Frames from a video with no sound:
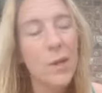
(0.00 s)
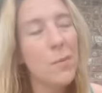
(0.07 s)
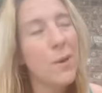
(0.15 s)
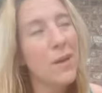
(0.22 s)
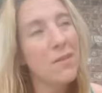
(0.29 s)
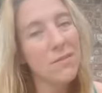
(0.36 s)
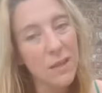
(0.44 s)
You
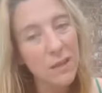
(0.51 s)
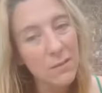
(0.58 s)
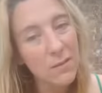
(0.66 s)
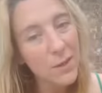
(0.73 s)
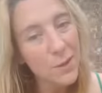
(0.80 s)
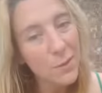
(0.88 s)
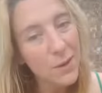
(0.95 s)
might
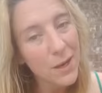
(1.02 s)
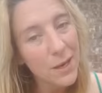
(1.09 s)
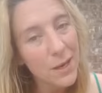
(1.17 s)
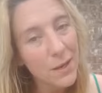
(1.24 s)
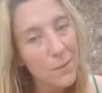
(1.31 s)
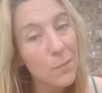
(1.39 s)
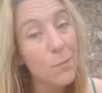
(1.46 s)
think that you're
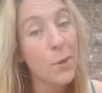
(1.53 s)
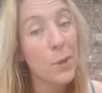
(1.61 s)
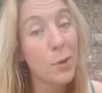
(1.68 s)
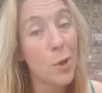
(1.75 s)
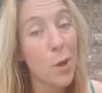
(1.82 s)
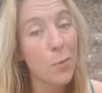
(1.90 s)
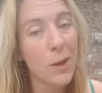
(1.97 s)
ready, but
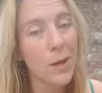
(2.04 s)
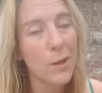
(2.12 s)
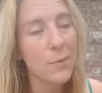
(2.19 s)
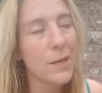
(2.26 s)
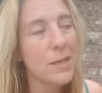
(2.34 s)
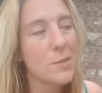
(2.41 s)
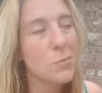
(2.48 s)
you're not ready,
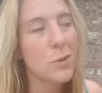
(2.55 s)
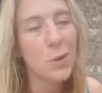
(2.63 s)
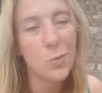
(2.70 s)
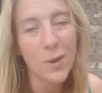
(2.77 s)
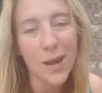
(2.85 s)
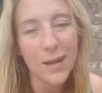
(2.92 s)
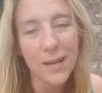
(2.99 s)
because when
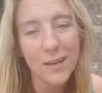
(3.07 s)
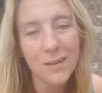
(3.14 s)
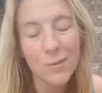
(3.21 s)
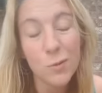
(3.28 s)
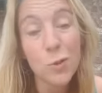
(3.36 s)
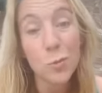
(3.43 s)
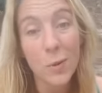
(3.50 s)
you're
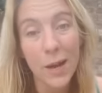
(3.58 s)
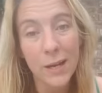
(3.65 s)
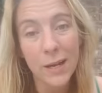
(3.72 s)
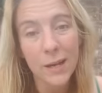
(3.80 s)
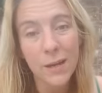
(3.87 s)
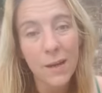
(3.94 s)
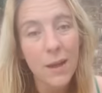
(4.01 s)
ready, you're
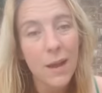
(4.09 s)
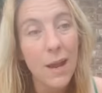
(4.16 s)
ready.